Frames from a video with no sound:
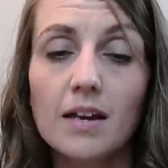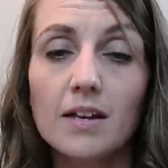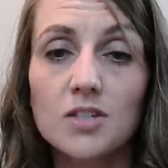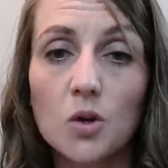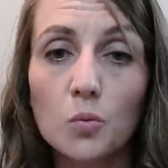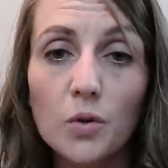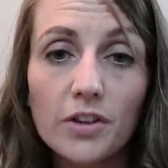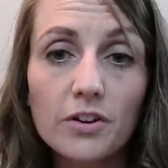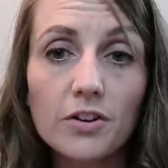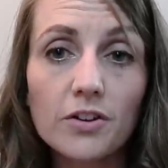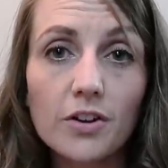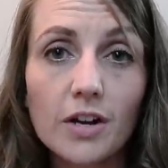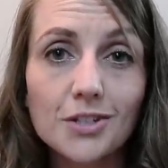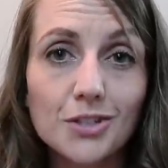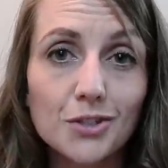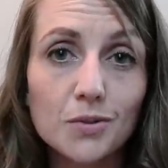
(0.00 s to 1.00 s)
So whether or
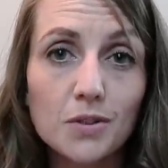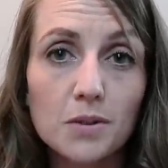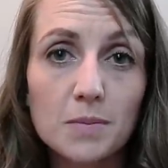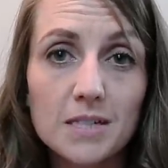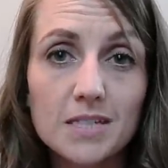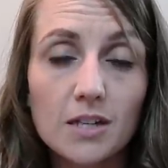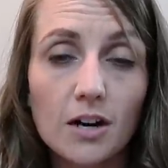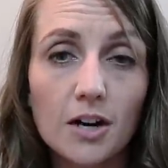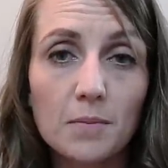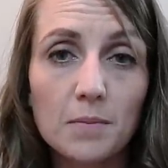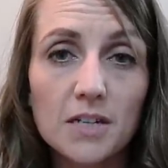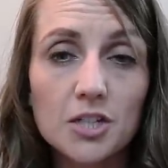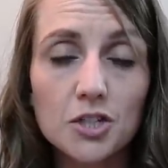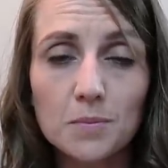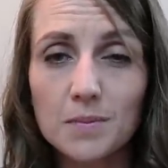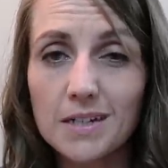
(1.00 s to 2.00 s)
not to do an
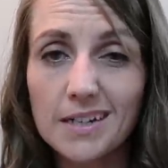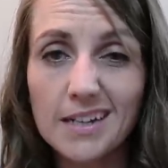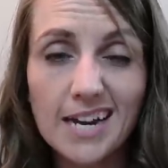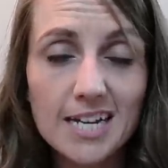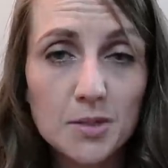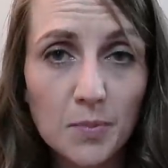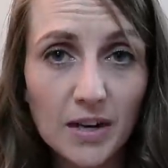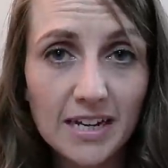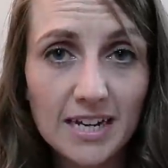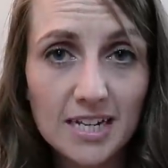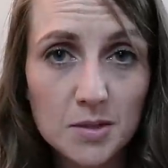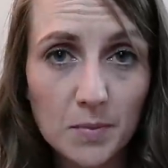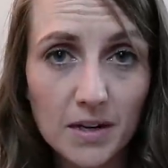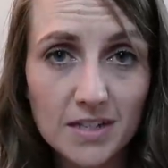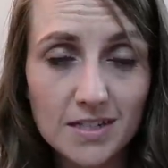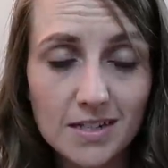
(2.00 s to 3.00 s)
episiotomy should be a
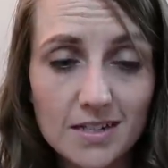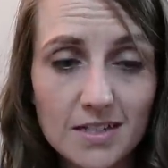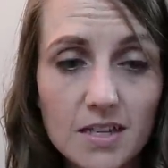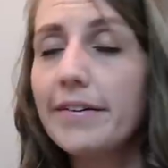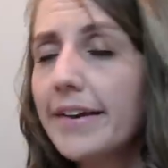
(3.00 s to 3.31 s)
case-by-case -case basis.